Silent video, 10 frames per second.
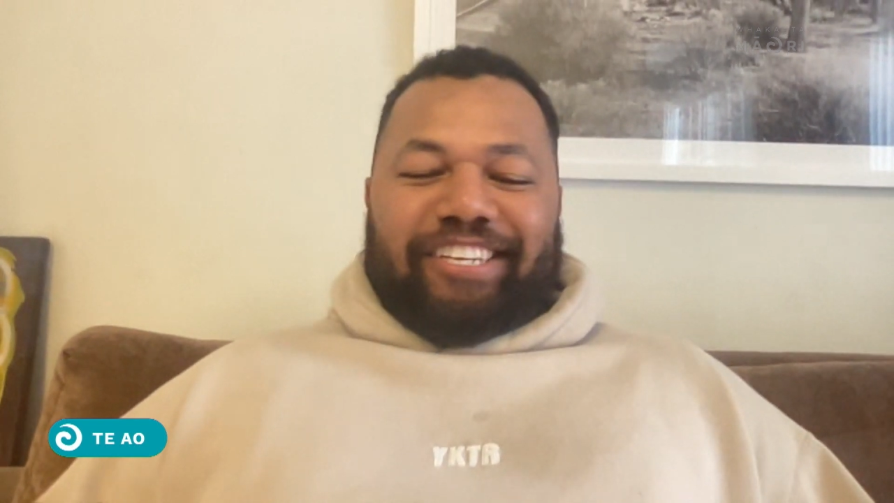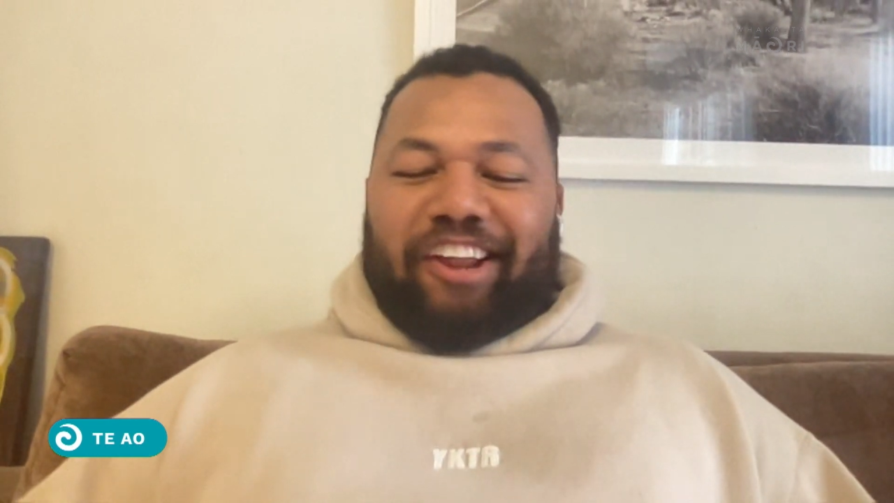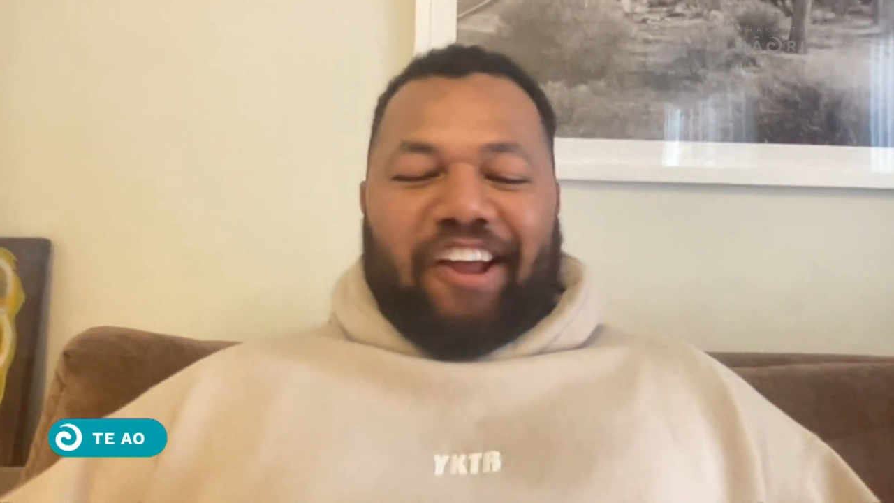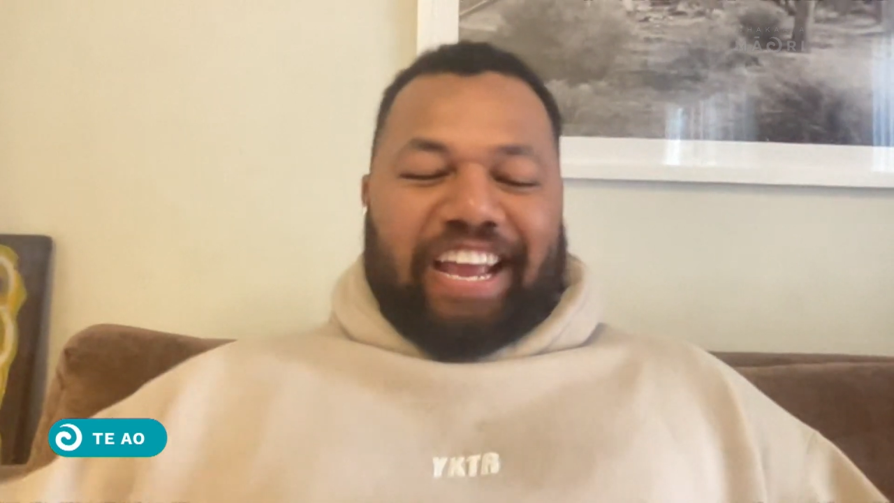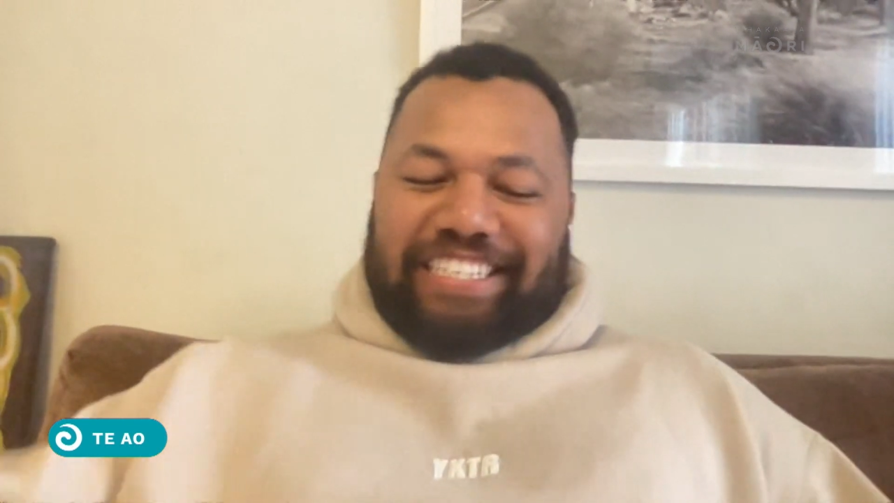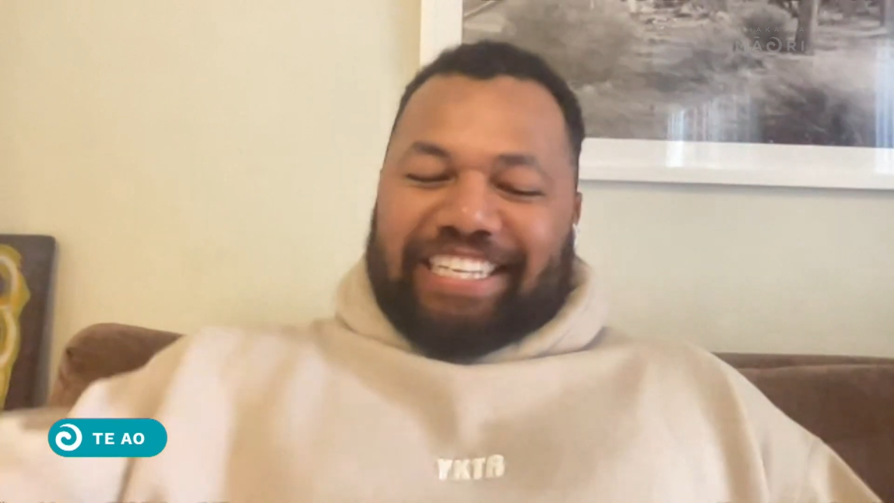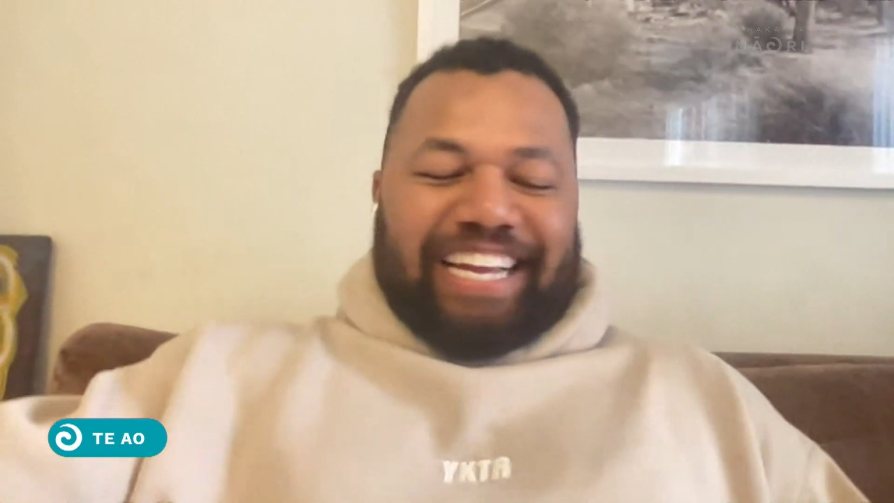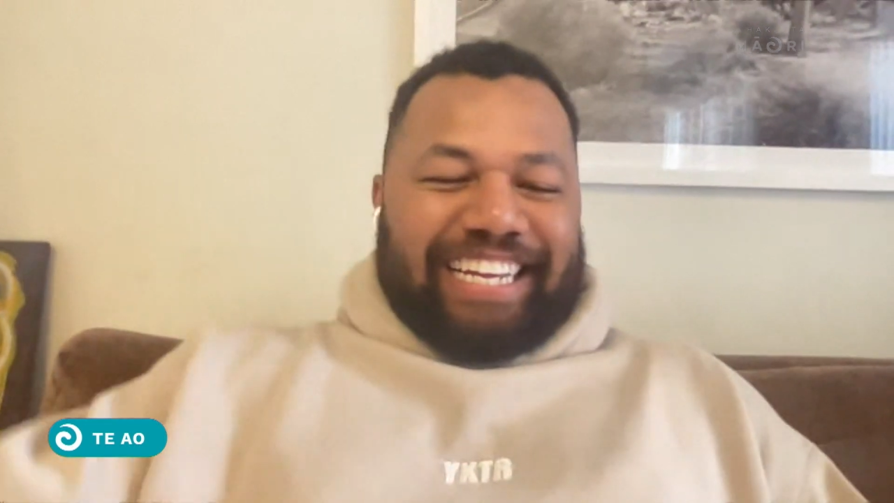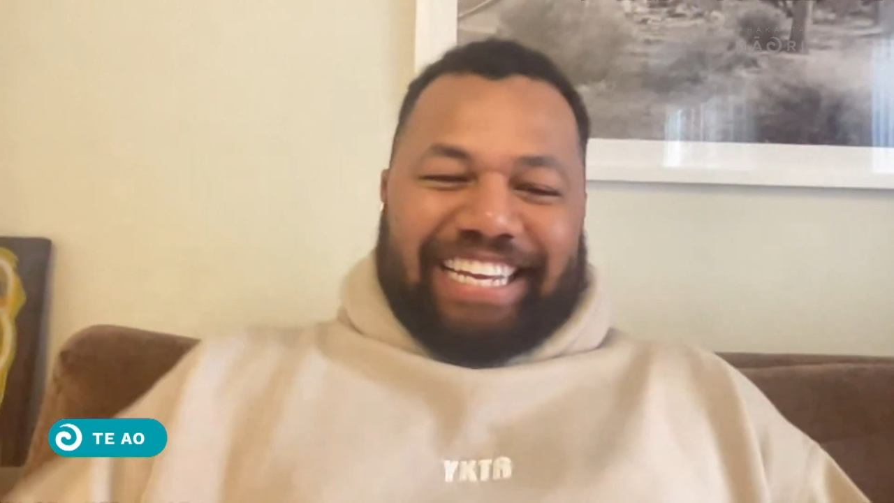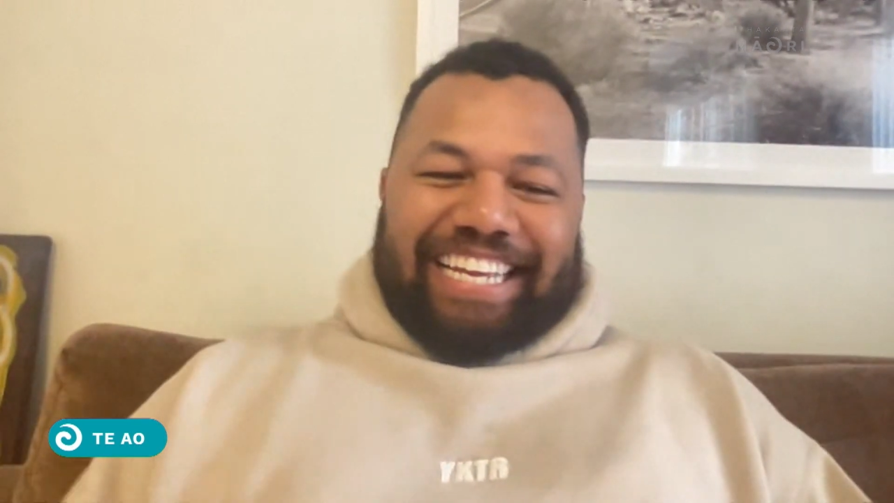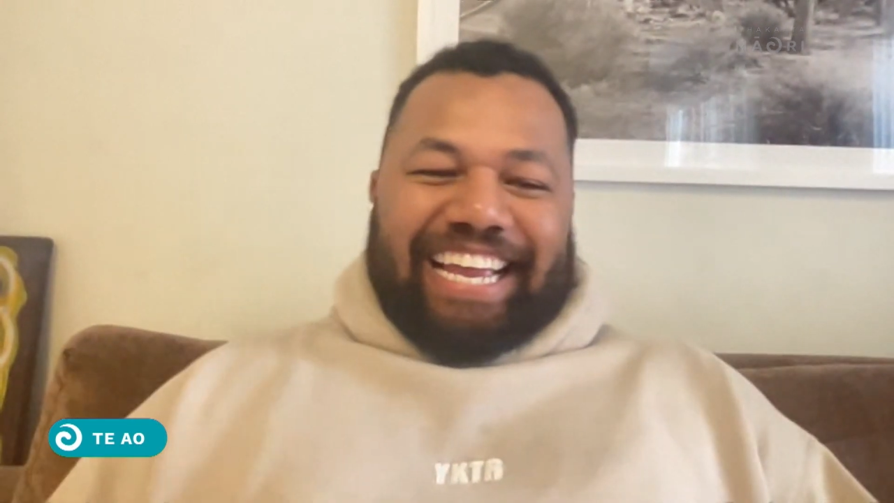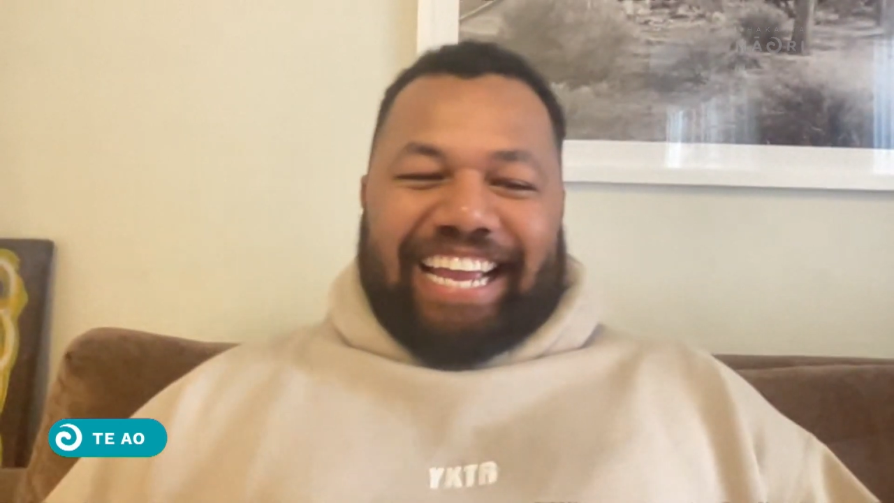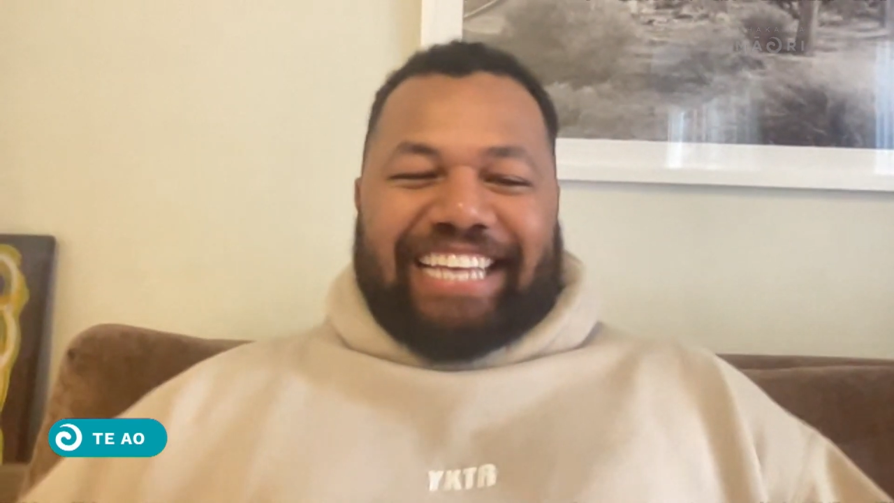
you know he's like